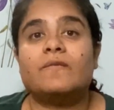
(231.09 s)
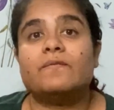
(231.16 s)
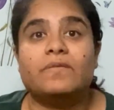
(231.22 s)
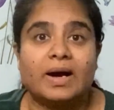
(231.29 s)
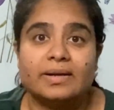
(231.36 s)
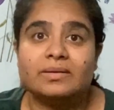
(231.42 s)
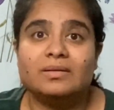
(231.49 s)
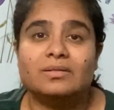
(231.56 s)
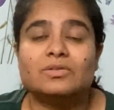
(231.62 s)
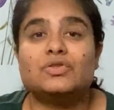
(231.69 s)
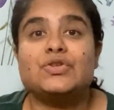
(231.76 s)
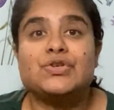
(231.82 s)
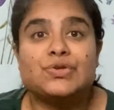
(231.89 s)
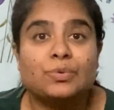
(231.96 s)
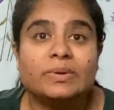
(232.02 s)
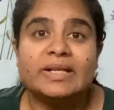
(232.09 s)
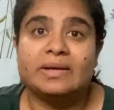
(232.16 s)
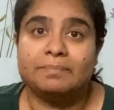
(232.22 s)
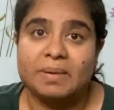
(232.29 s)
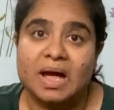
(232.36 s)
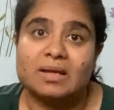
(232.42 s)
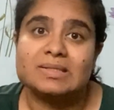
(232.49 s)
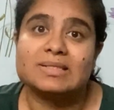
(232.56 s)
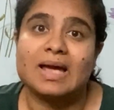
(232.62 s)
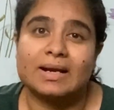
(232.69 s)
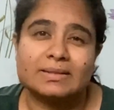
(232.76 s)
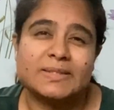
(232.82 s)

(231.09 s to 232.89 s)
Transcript: One shooting past at a